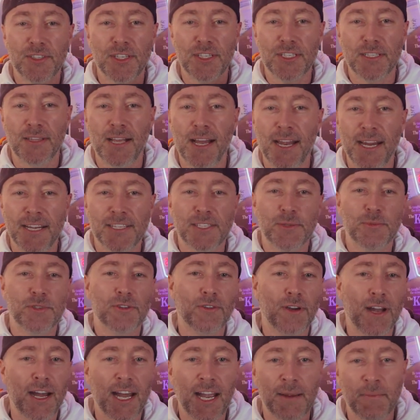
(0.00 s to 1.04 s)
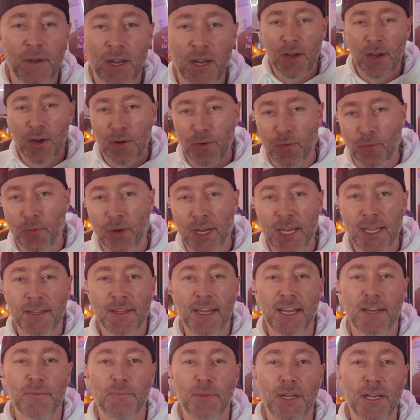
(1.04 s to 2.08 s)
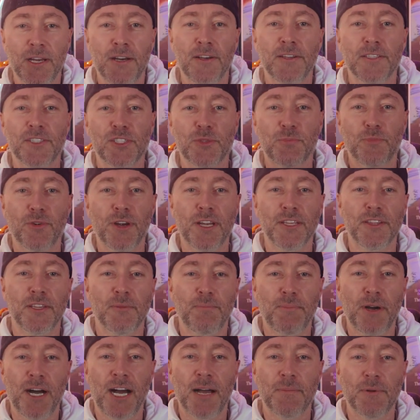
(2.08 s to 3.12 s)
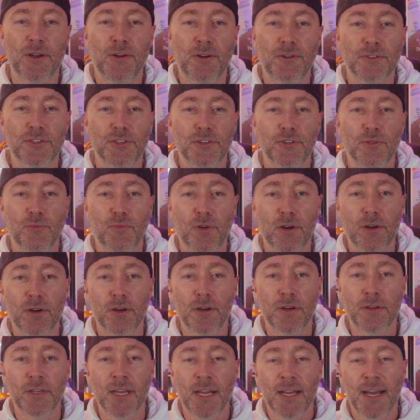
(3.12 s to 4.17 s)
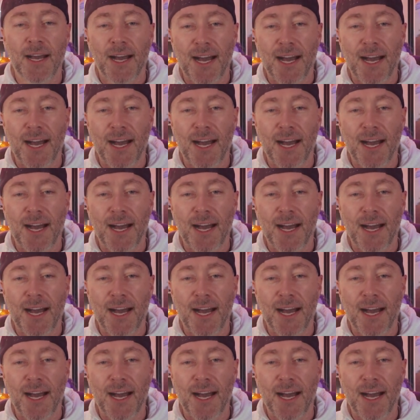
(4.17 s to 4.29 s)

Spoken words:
Just like, subscribe, ring that bell, and spread the pop culture word.